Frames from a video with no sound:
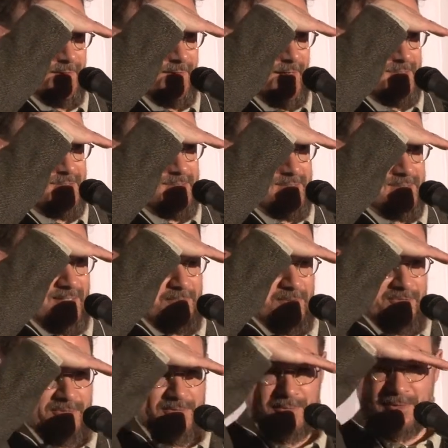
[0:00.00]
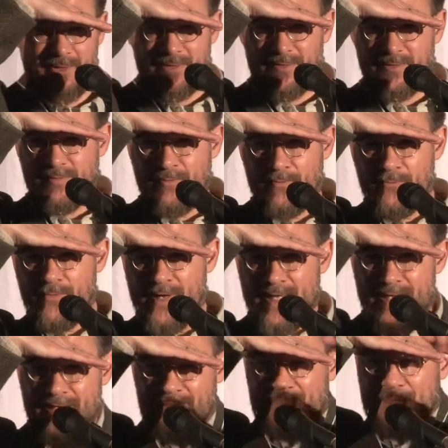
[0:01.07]
I see some of you are
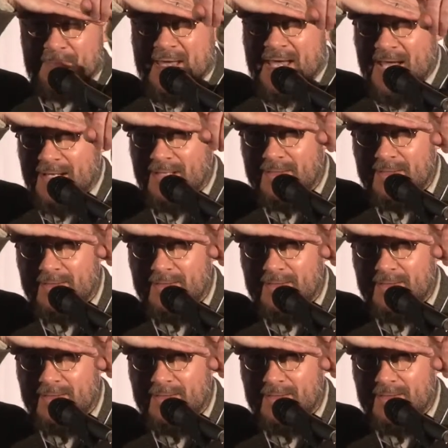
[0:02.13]
way at the back.